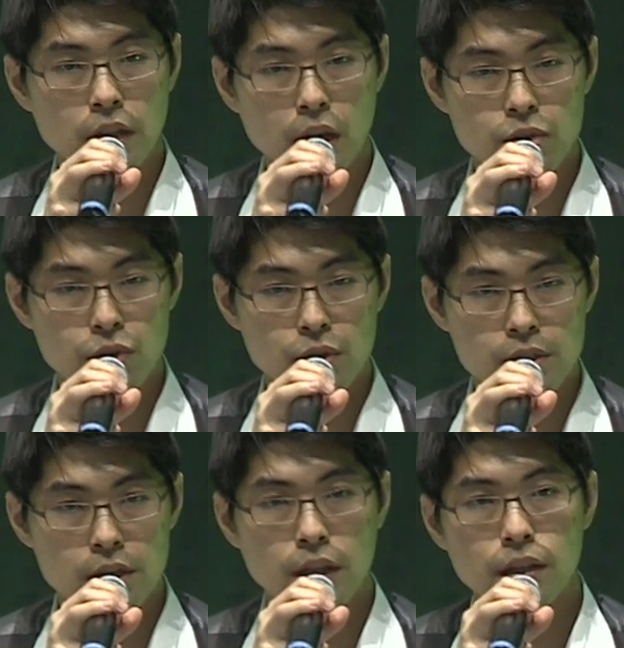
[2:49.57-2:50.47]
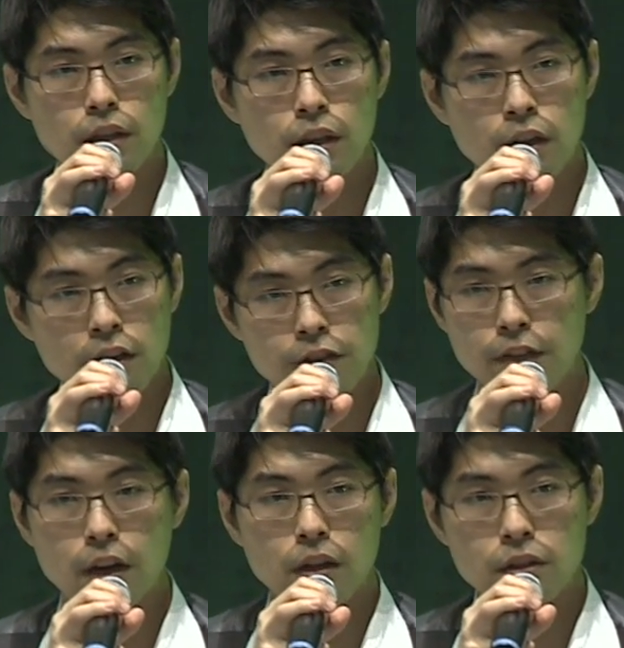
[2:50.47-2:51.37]
allows you to send
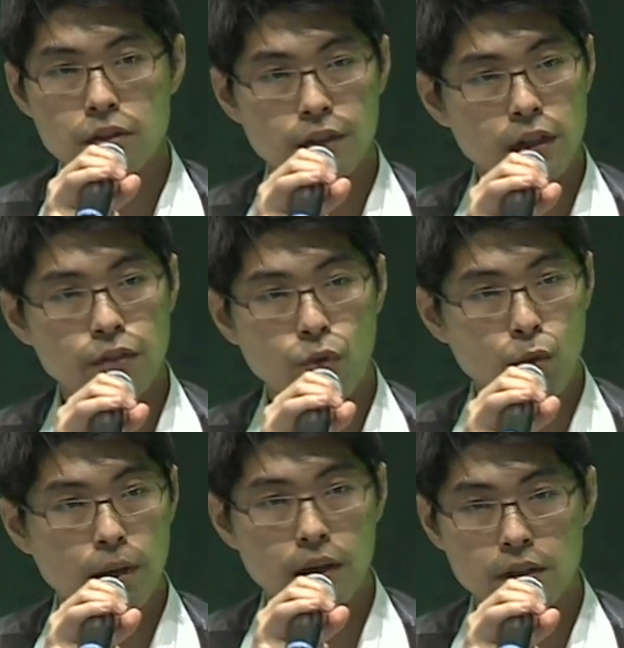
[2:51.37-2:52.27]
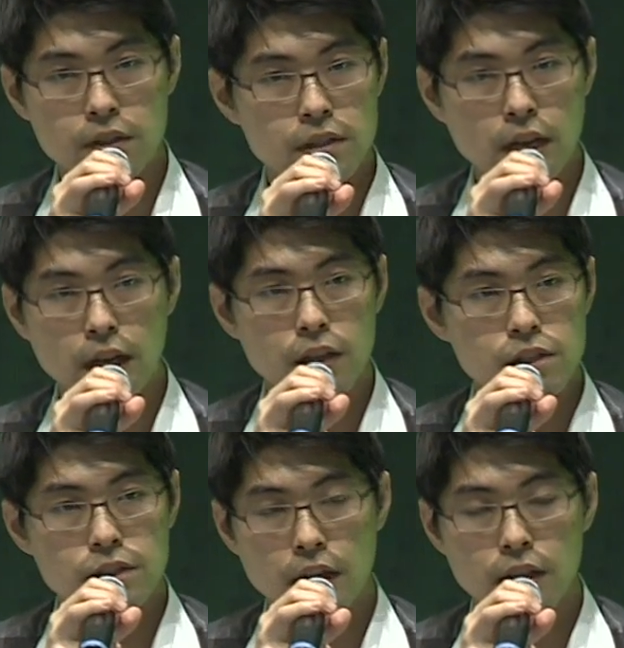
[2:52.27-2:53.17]
files of any format,
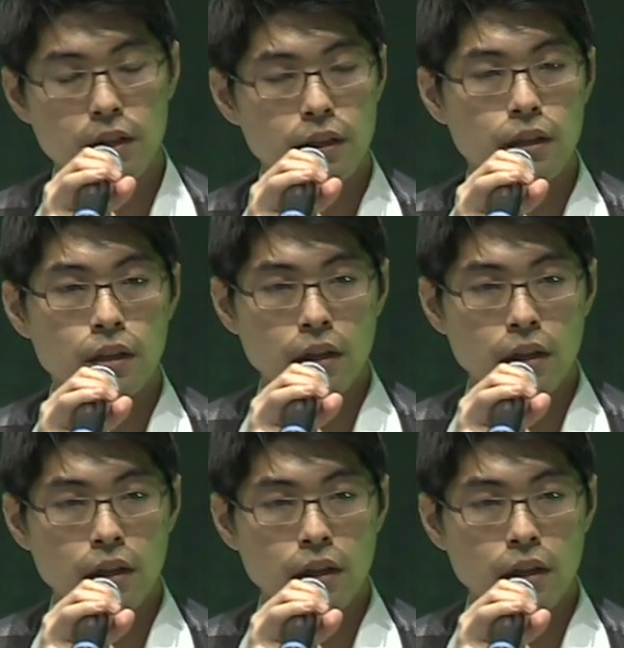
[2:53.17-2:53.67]
size, data